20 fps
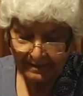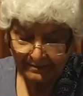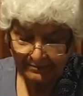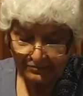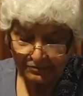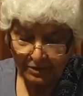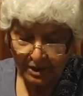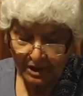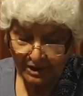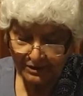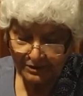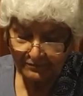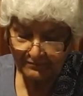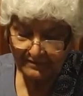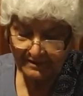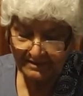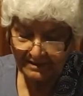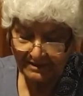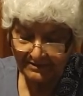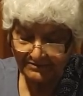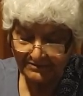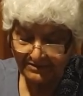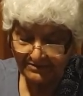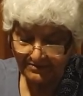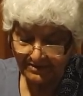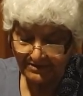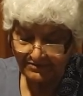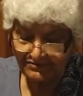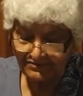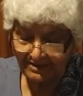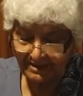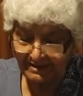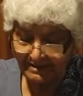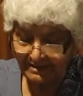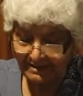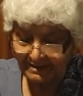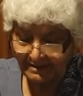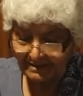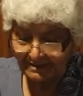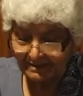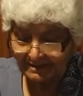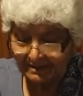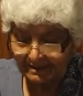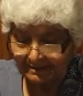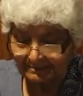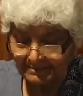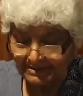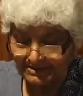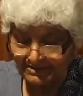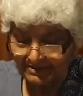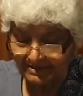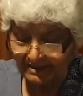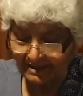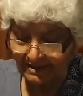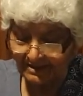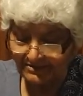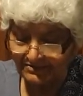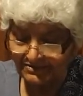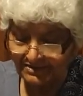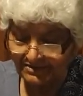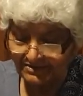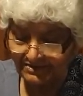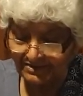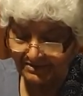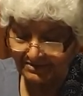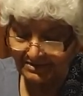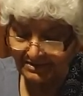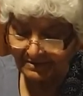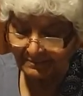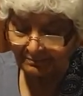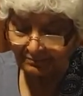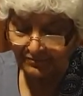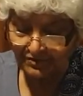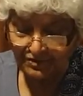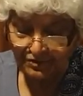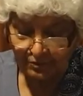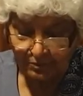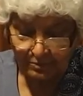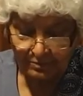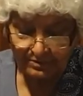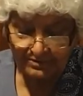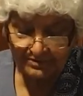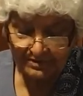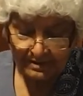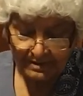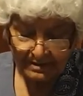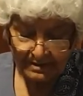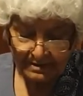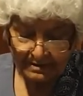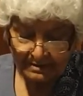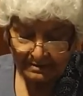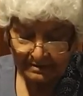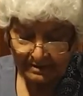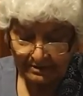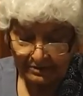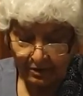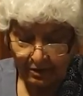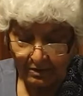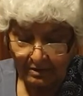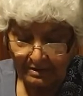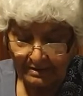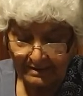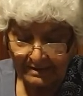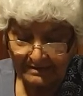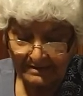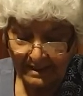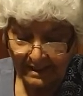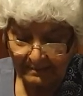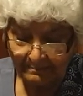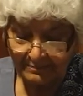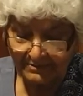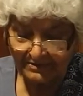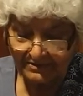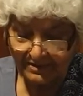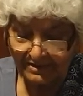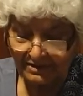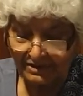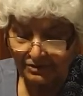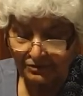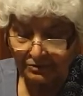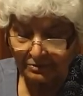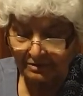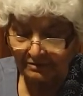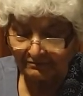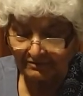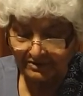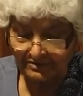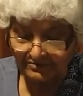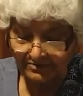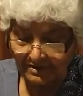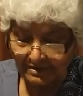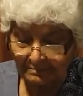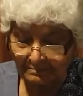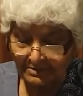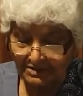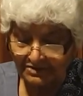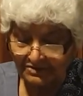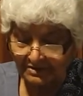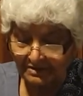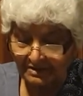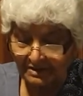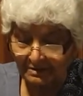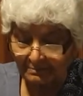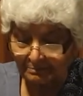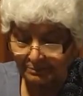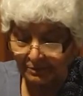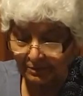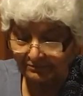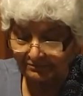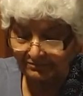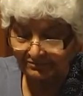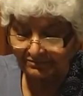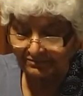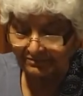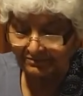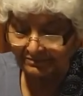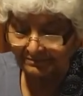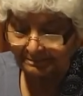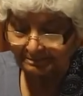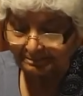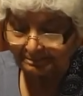So Ayurveda is essentially a materialistic system which holds that all that happens in the universe are material processes,